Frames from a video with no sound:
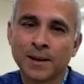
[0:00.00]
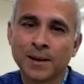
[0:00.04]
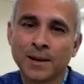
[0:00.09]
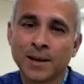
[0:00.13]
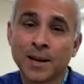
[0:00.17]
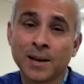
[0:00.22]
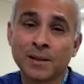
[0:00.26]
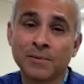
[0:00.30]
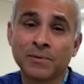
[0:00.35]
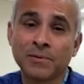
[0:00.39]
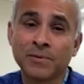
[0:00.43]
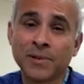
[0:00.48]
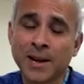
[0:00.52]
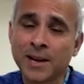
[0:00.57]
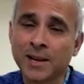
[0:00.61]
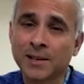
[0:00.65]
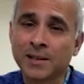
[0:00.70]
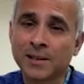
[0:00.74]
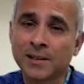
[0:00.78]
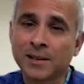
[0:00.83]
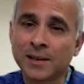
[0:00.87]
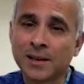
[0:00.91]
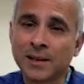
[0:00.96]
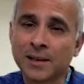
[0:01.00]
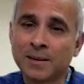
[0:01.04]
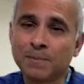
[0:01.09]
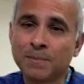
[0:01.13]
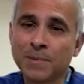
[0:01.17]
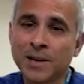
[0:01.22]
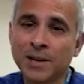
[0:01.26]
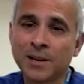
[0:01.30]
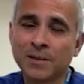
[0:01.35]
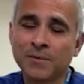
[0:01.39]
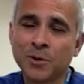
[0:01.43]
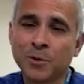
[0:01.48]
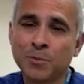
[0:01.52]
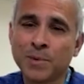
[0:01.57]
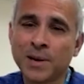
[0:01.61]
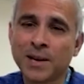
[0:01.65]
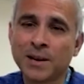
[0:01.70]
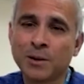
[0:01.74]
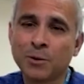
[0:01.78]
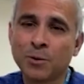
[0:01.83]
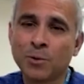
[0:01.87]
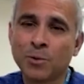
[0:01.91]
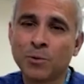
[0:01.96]
And in fact, many of you
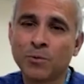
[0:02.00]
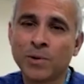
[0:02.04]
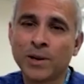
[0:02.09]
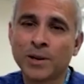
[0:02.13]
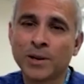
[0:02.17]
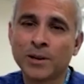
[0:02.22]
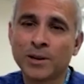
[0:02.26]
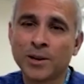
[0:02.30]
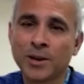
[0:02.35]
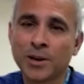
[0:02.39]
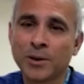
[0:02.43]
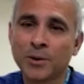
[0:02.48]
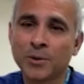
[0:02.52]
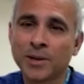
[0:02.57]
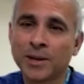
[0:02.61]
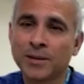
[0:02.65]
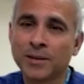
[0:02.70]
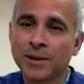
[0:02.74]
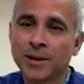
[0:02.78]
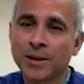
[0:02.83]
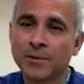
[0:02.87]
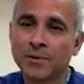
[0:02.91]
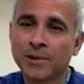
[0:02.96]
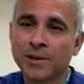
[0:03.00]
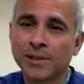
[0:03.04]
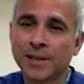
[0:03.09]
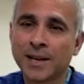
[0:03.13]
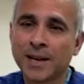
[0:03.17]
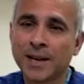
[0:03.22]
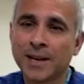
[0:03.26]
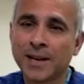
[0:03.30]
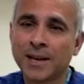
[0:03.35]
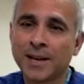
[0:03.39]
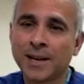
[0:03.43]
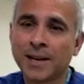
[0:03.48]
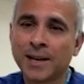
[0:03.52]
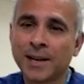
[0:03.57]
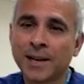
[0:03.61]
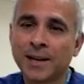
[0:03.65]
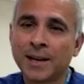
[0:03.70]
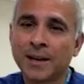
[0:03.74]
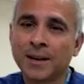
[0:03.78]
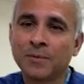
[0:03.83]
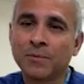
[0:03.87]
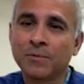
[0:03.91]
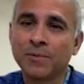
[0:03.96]
may already know that there is a
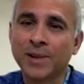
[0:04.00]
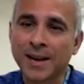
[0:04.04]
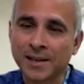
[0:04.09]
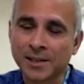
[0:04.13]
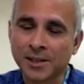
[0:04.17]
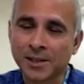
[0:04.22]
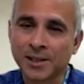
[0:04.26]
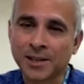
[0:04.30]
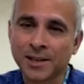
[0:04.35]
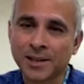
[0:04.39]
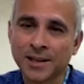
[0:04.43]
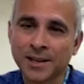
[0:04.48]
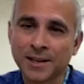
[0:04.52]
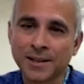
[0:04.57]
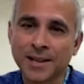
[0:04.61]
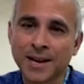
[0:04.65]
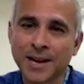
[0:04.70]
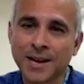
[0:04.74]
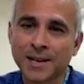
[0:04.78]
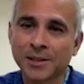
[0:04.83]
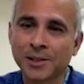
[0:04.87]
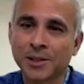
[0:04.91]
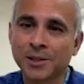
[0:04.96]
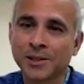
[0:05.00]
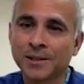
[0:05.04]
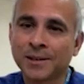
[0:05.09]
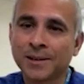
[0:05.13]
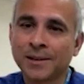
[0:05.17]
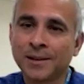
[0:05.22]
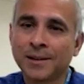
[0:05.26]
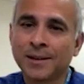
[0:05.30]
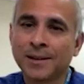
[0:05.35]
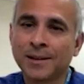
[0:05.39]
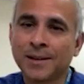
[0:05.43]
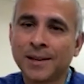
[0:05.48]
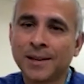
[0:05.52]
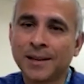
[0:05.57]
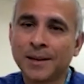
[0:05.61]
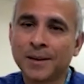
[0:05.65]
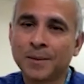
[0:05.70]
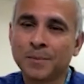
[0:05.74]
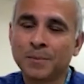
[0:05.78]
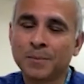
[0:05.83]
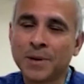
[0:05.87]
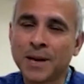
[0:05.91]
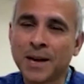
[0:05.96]
vaccine that's
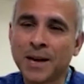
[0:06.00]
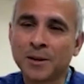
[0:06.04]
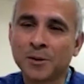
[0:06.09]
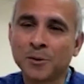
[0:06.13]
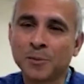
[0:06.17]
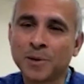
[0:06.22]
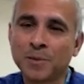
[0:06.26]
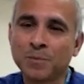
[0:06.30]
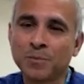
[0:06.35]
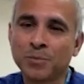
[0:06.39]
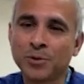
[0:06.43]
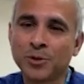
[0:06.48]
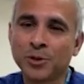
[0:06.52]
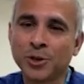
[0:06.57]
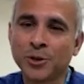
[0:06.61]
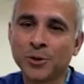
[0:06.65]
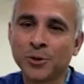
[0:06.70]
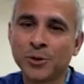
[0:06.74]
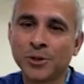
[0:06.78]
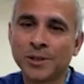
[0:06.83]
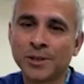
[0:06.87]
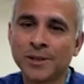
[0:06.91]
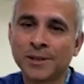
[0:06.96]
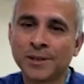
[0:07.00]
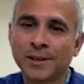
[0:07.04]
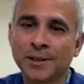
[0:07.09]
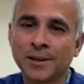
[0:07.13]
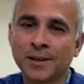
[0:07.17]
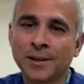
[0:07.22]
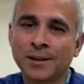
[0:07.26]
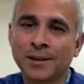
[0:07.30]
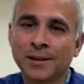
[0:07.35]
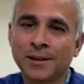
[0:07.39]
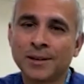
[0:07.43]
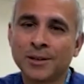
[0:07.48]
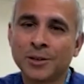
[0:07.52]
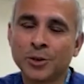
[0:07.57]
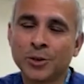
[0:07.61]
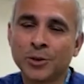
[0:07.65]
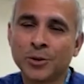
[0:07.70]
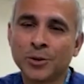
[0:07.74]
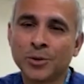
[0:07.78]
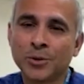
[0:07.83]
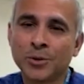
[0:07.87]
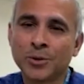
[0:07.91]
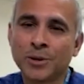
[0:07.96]
has been produced
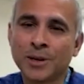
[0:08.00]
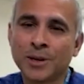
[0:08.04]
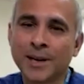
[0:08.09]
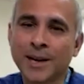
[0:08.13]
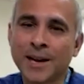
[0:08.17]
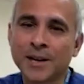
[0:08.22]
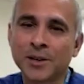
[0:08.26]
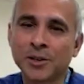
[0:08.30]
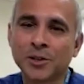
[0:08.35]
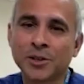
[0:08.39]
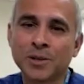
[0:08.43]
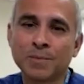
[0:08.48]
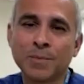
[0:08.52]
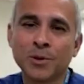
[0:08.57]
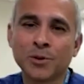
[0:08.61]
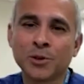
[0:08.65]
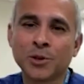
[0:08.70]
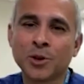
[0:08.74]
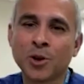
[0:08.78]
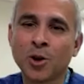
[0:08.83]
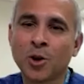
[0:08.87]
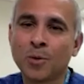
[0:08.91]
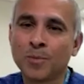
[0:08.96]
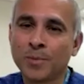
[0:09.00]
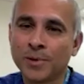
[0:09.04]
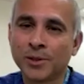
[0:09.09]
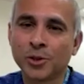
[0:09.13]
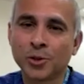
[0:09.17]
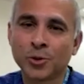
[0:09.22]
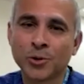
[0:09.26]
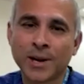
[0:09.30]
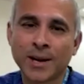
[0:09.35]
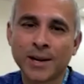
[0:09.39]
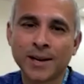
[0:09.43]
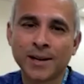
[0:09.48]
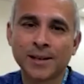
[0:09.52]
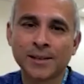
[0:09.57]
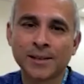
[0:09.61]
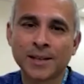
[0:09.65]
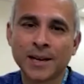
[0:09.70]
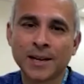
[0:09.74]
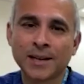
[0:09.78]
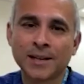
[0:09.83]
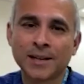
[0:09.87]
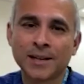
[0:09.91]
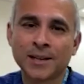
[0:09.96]
against the most common strains
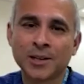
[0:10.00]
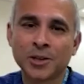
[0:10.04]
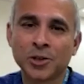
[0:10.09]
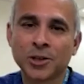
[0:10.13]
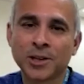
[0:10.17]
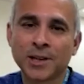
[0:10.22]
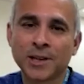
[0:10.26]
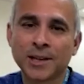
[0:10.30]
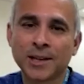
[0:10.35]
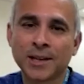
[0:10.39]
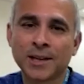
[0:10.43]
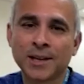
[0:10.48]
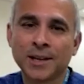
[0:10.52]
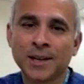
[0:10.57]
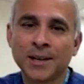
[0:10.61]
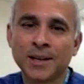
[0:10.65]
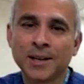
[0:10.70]
that initially